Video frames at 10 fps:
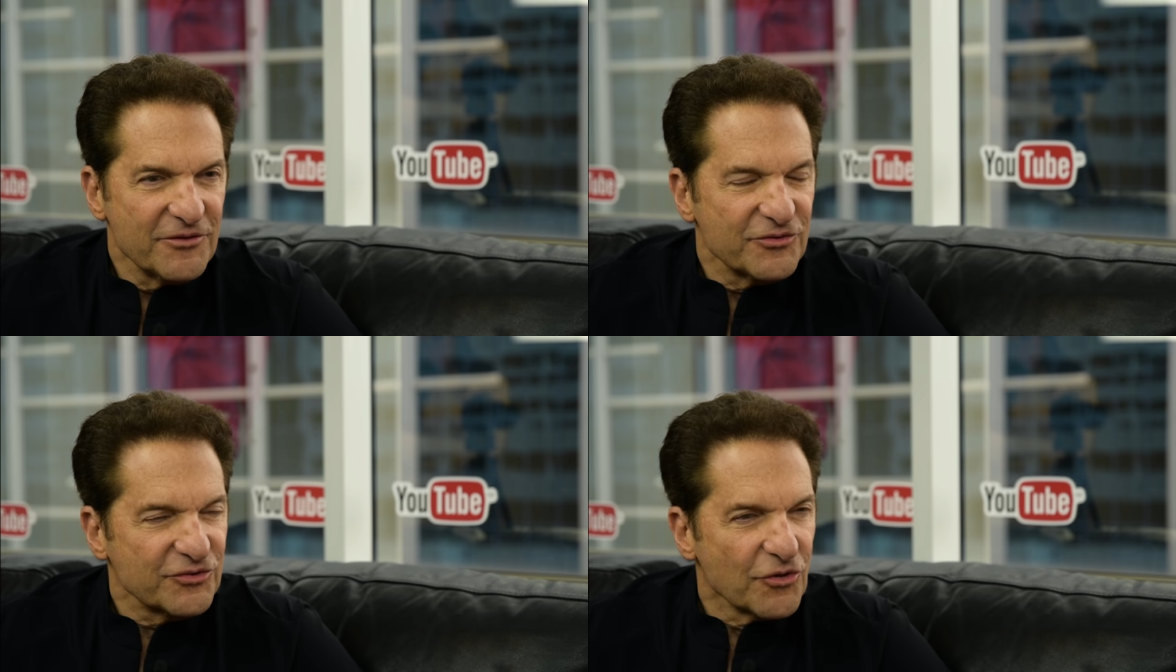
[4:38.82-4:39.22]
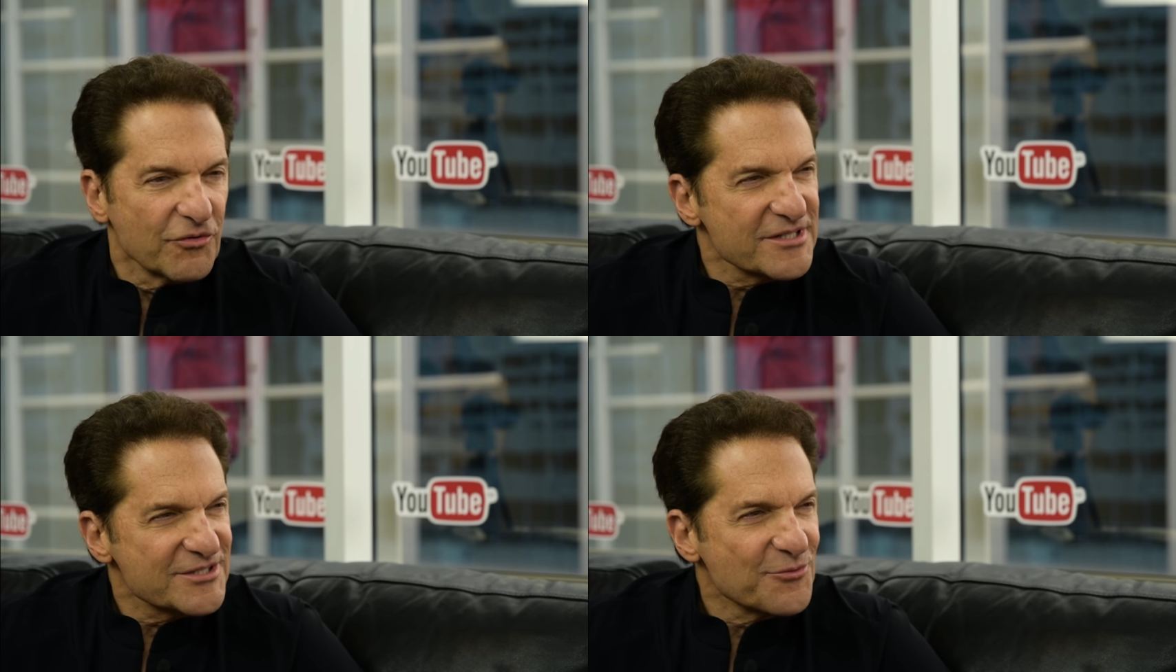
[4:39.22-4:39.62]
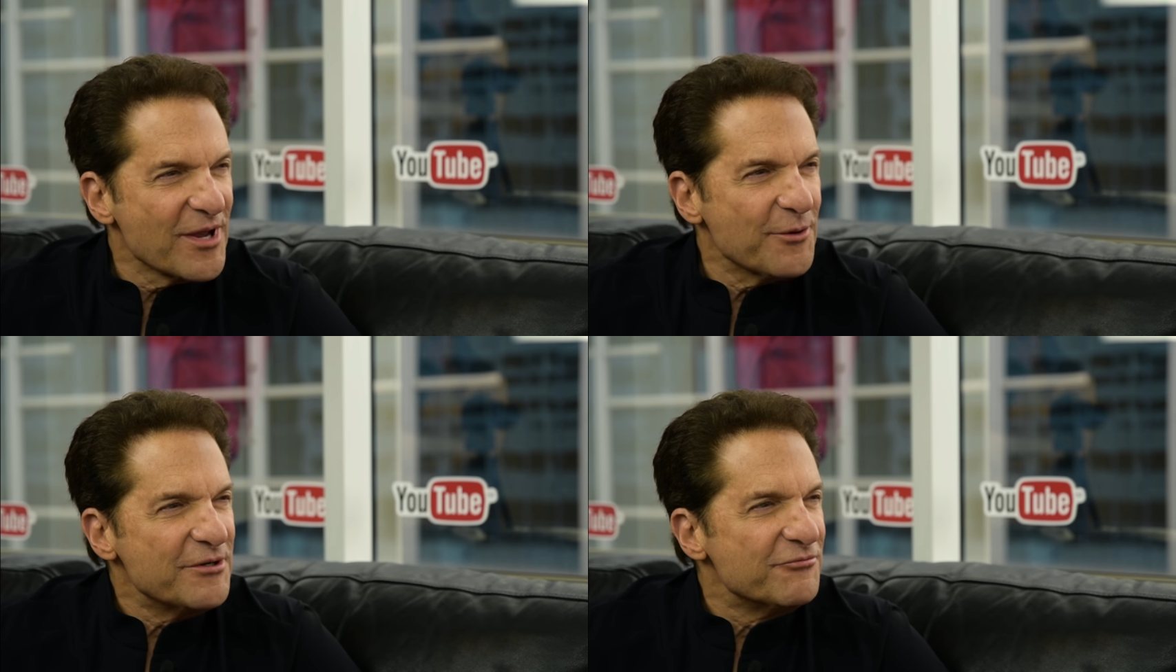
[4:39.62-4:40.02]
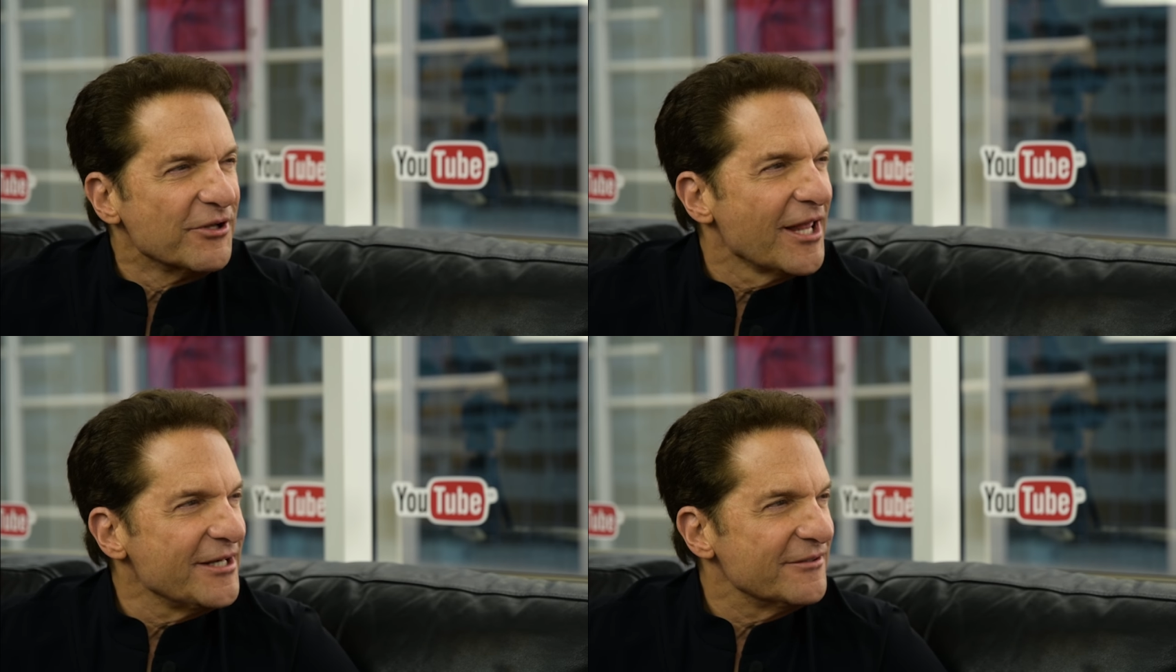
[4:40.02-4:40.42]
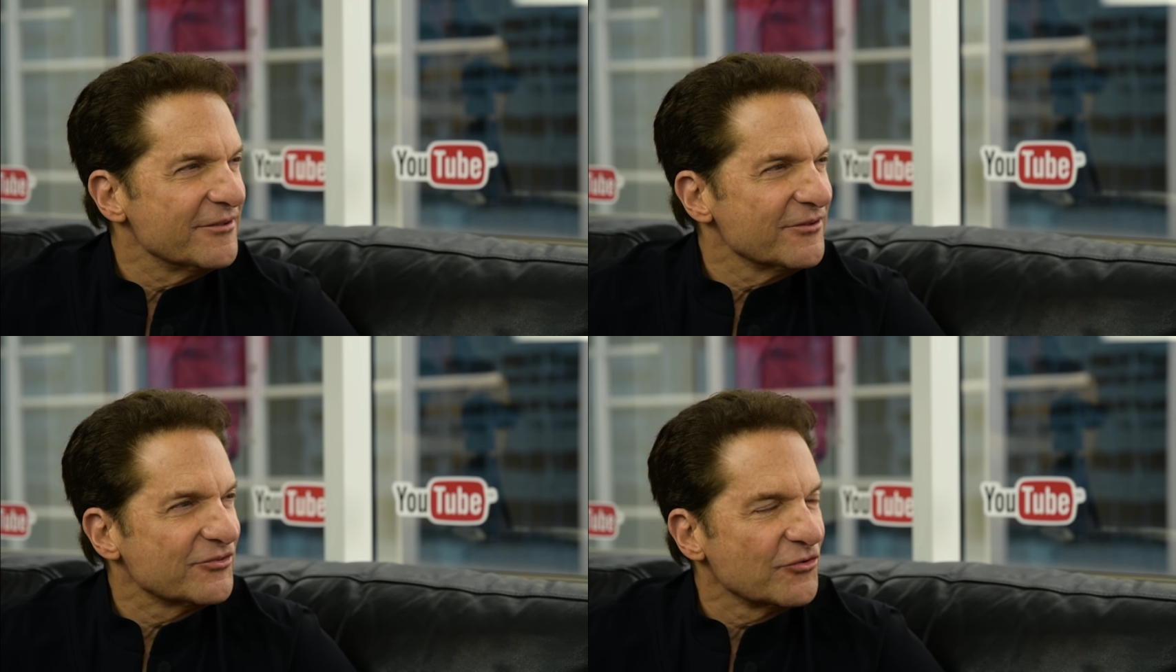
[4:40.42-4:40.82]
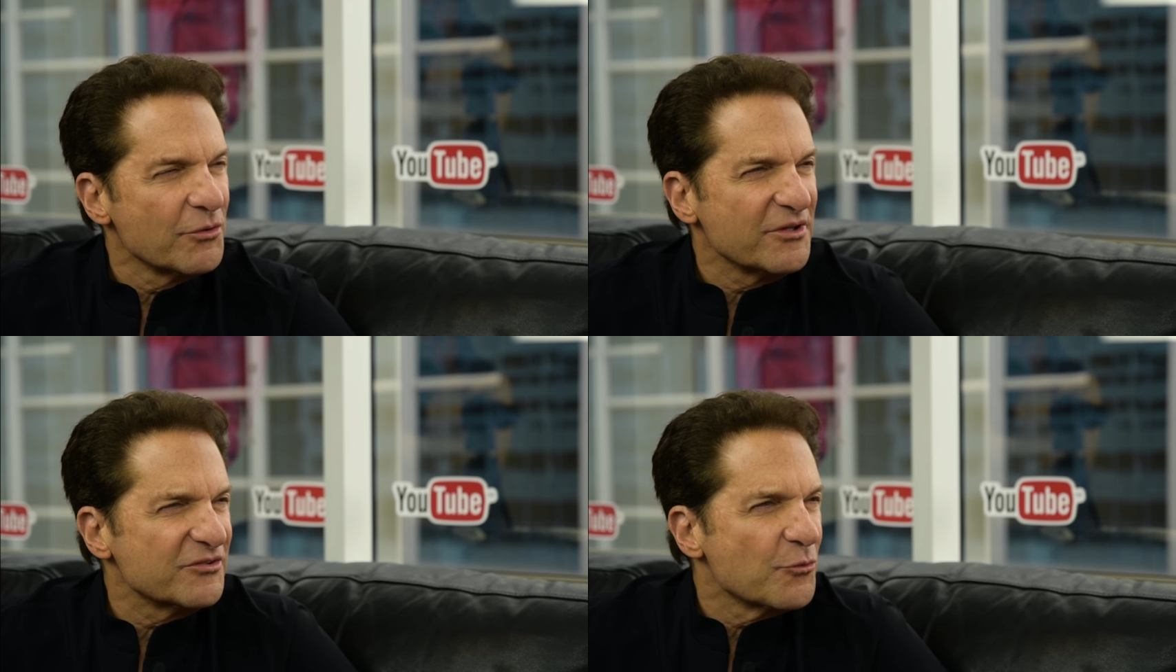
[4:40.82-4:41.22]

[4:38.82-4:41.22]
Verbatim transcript: Story is the way we relate. Story